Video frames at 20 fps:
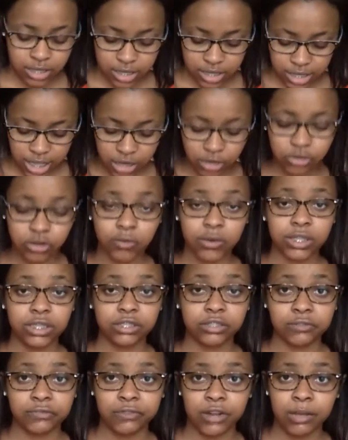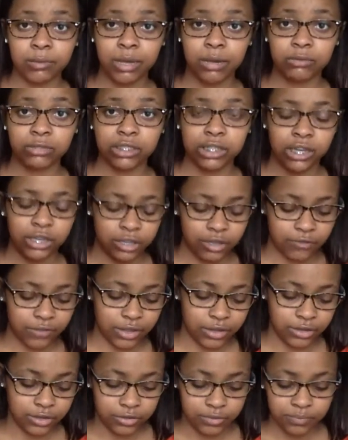And I don't know where these are from. I would tell you if
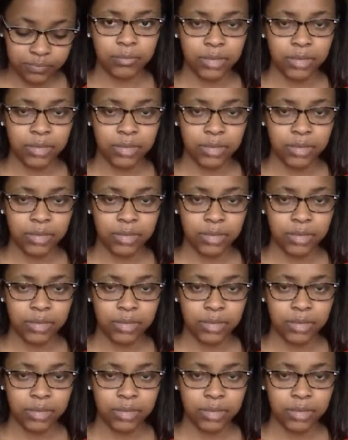I knew.